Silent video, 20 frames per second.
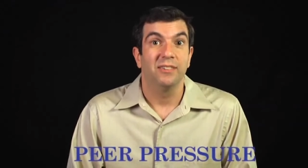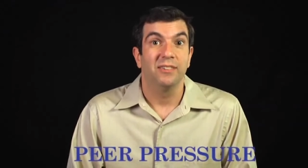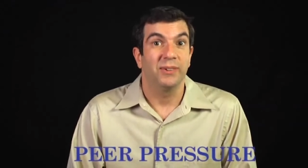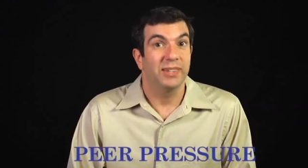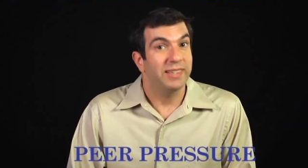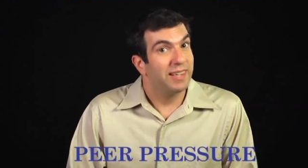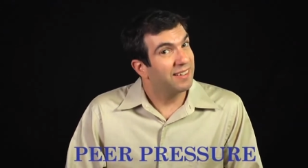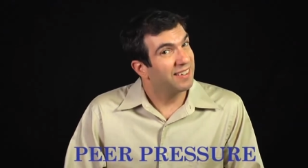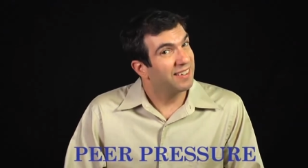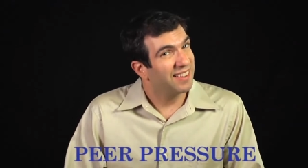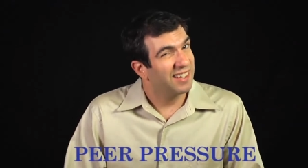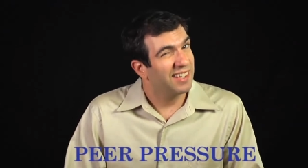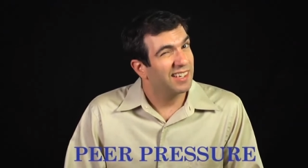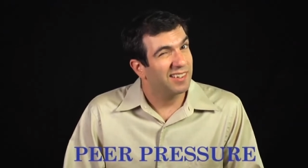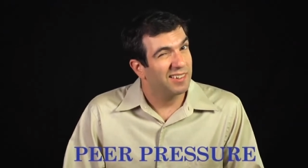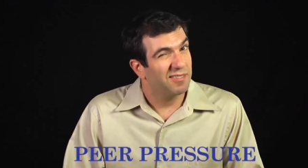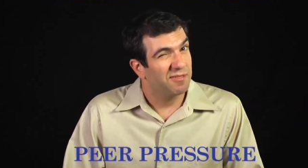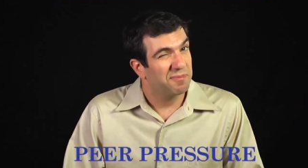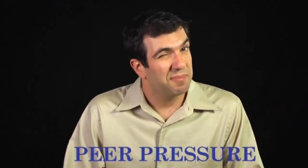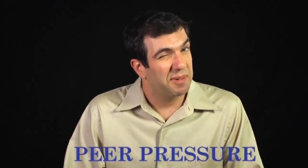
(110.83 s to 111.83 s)
We tend to
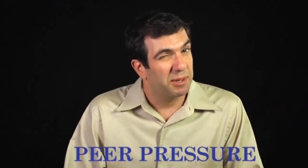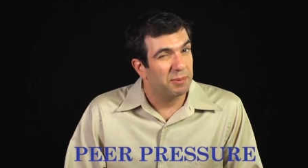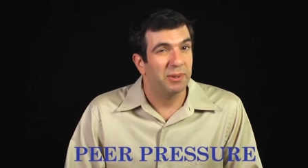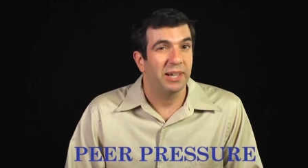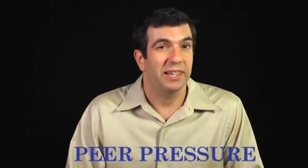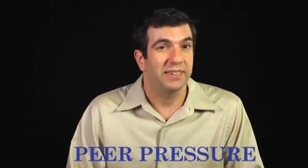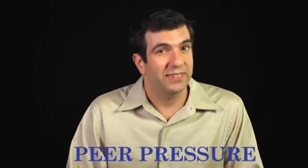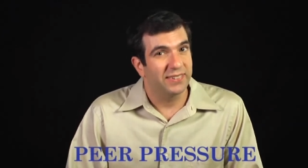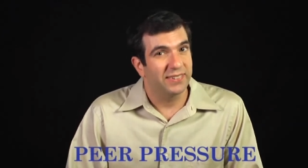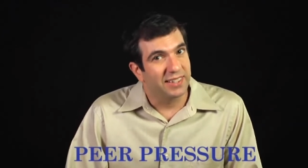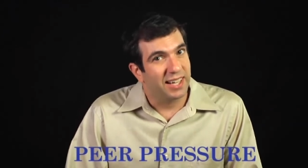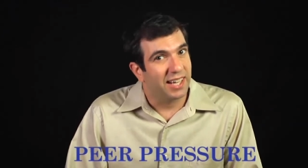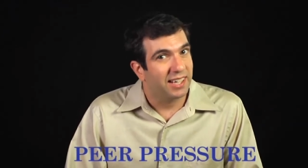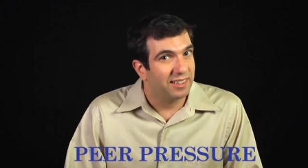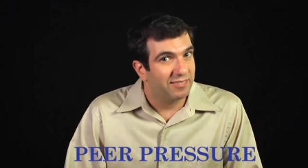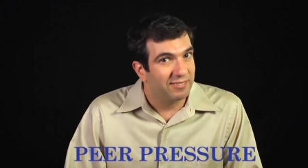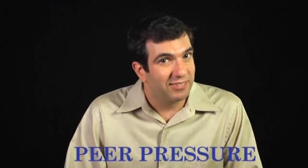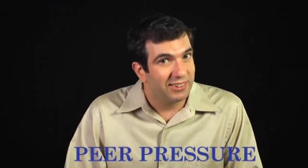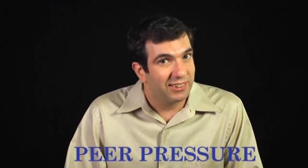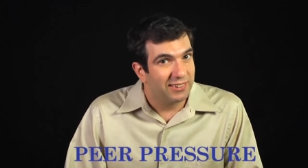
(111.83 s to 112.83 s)
think of peer pressure in
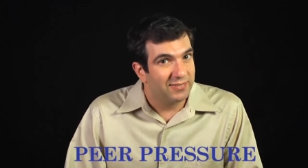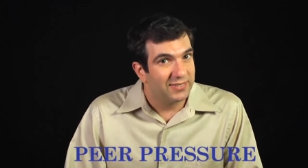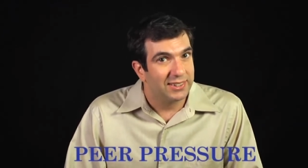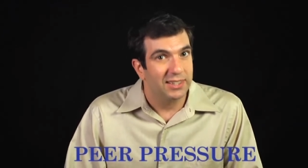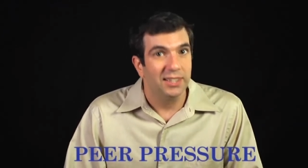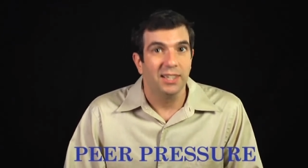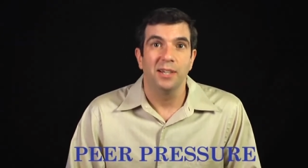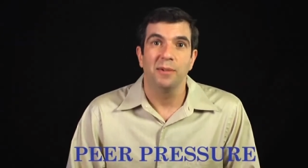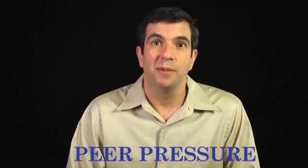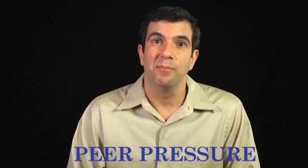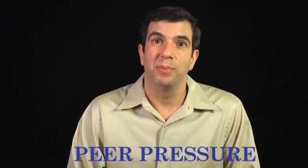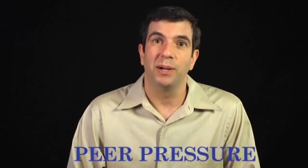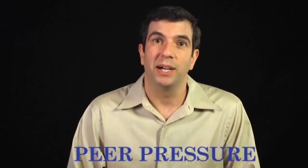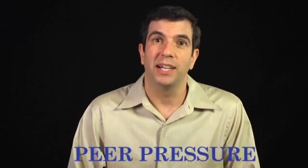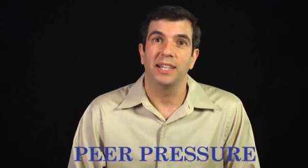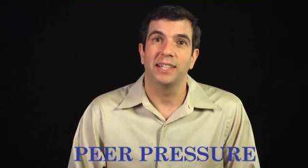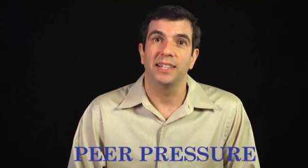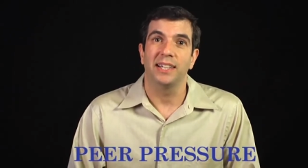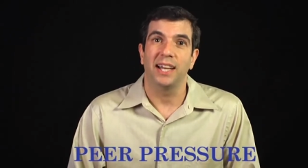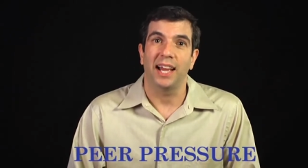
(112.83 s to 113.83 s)
negative terms,
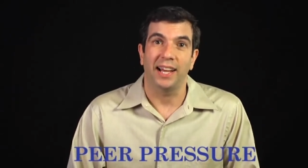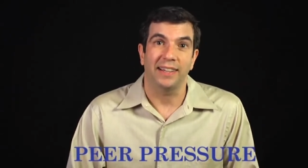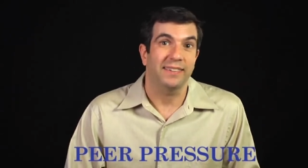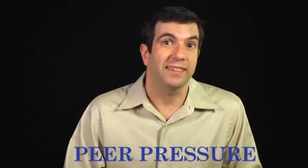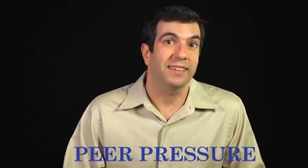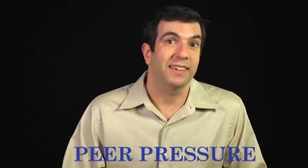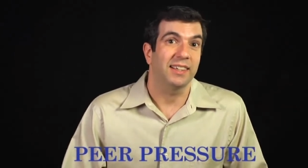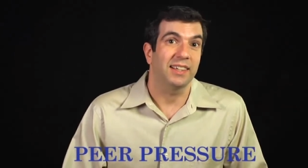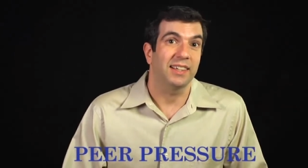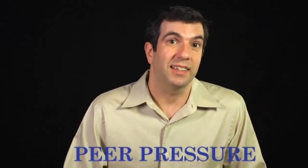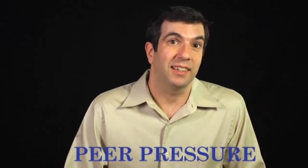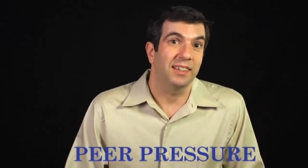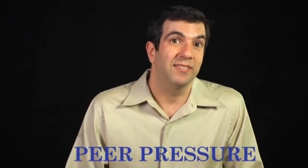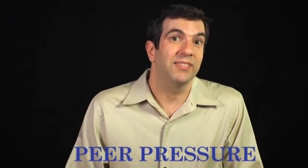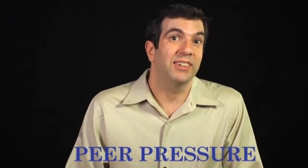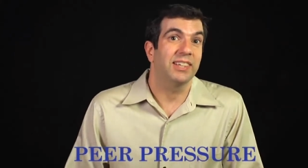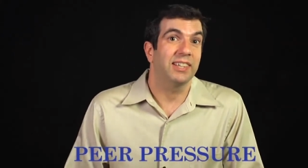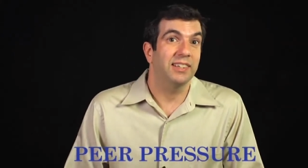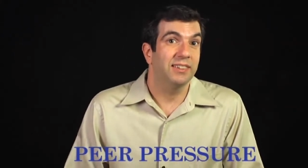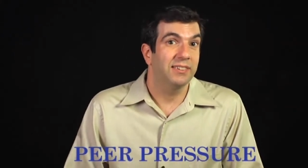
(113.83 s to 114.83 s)
but actually it
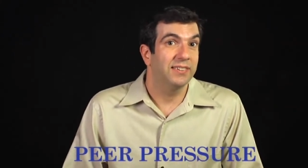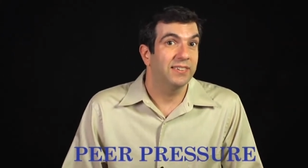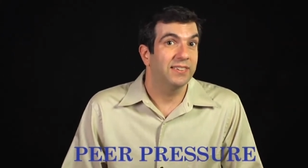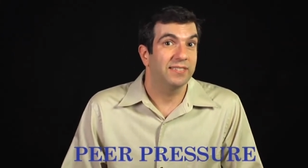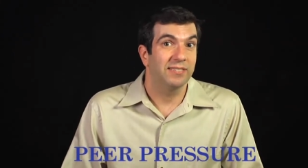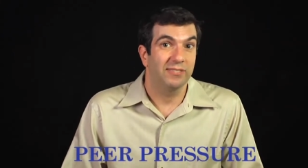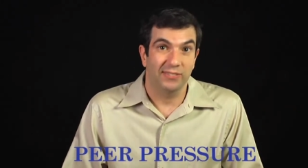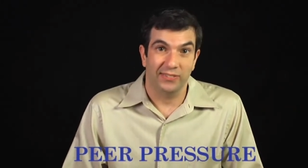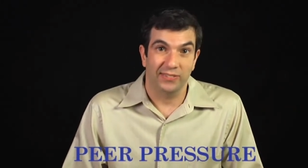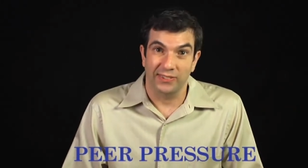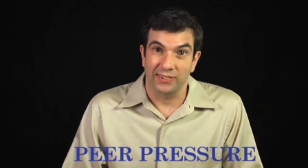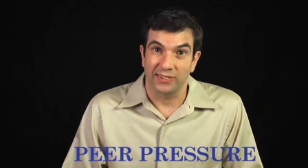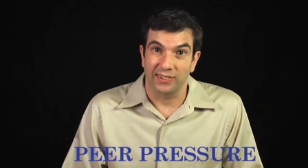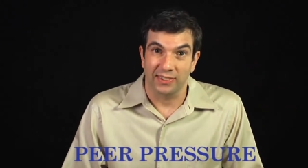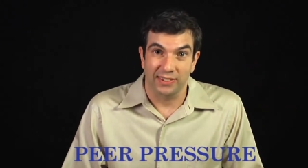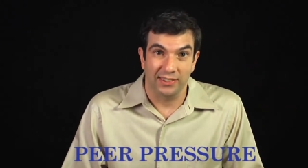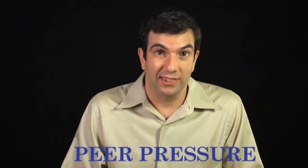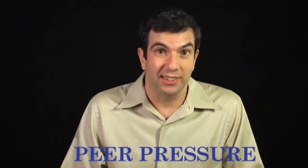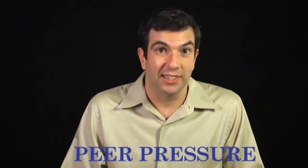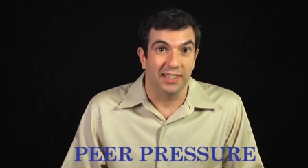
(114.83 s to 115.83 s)
can be used
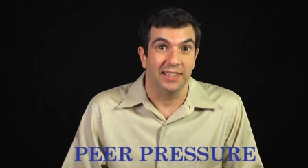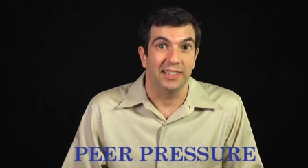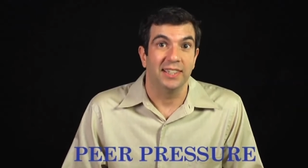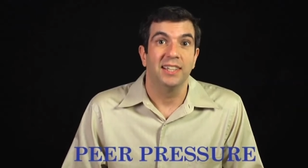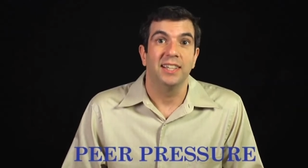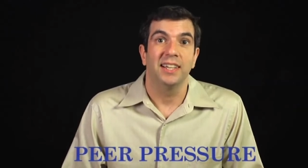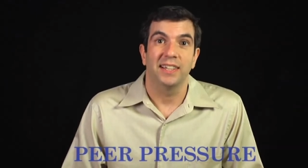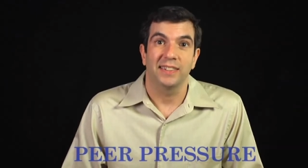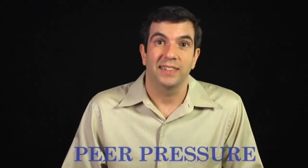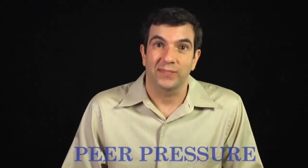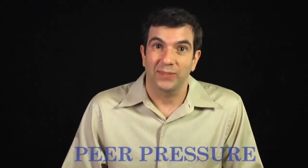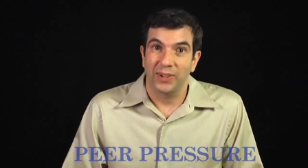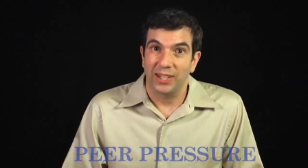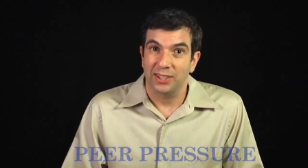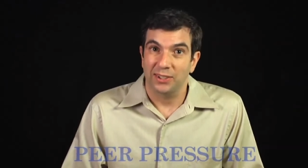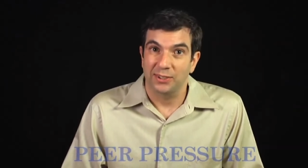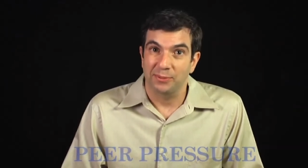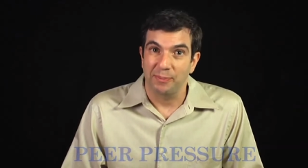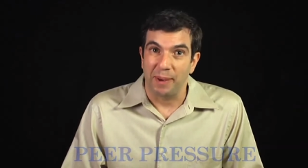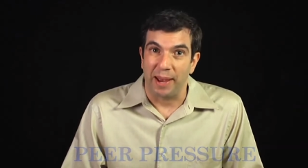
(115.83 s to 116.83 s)
for good as well as